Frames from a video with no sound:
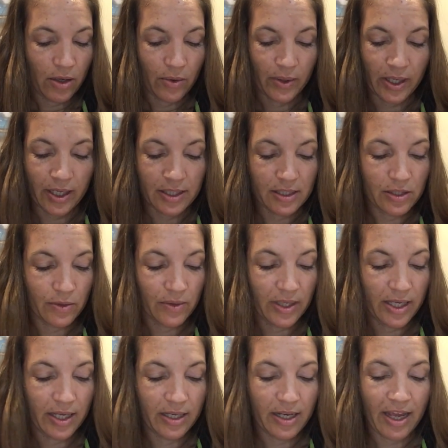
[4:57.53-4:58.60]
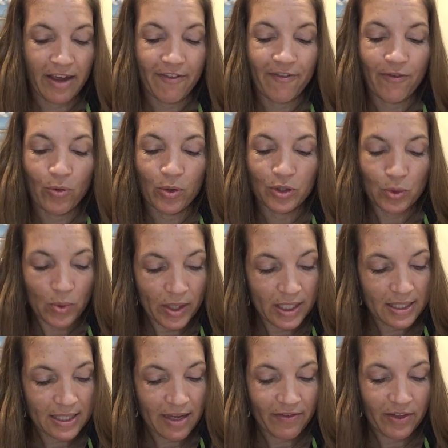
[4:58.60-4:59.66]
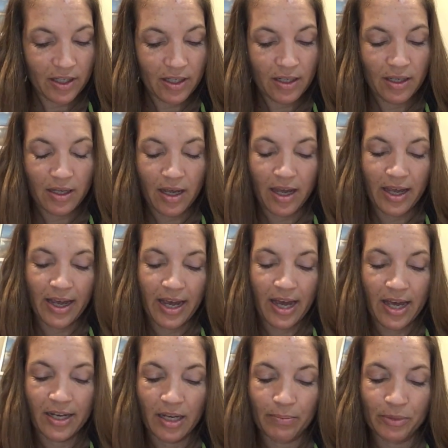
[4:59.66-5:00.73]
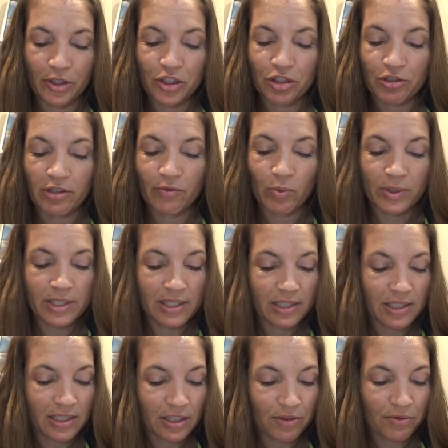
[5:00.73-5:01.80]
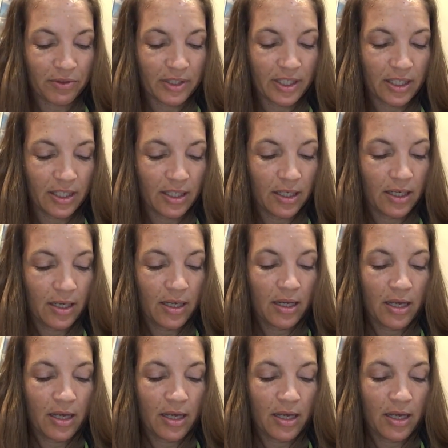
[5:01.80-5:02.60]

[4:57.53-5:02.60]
Okay, so then at 4:27, I had a blood sugar of 163.